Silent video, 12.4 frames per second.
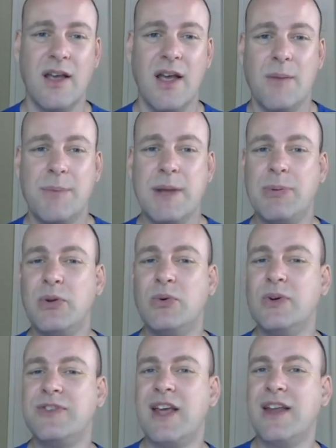people
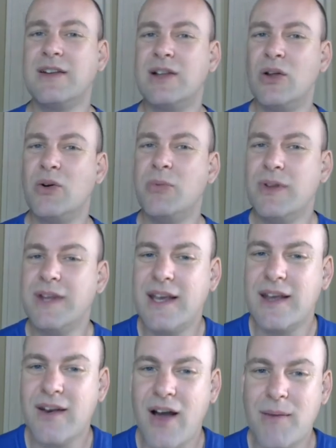who attend global
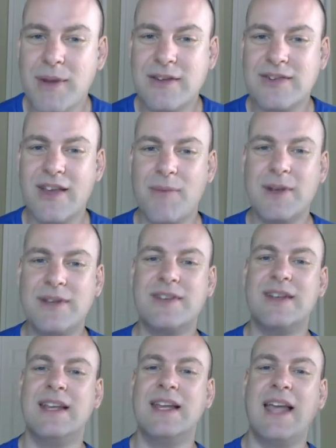economic summits
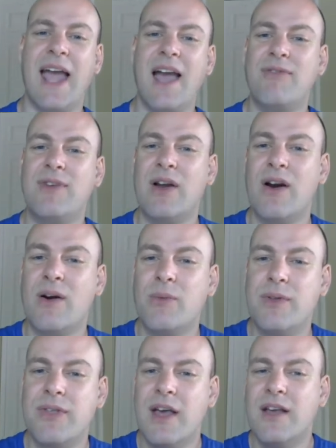and eat caviar
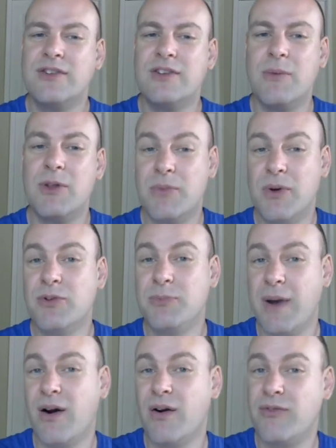with some of the most
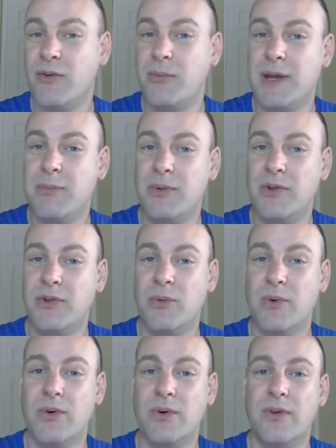powerful people in the
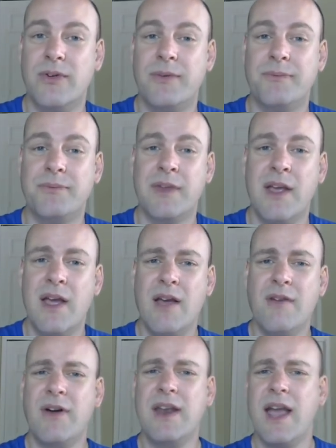world.
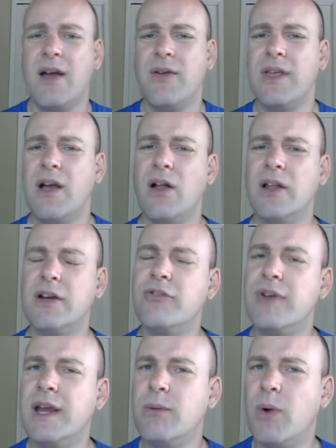Funny how they all
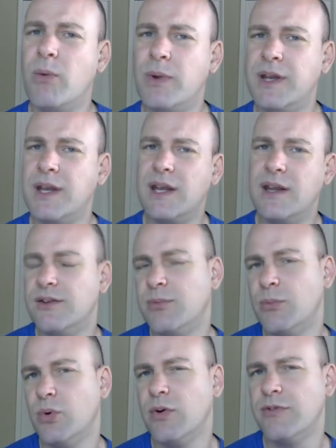agree what we need is
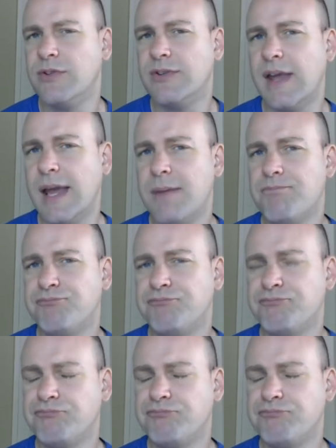more of the same.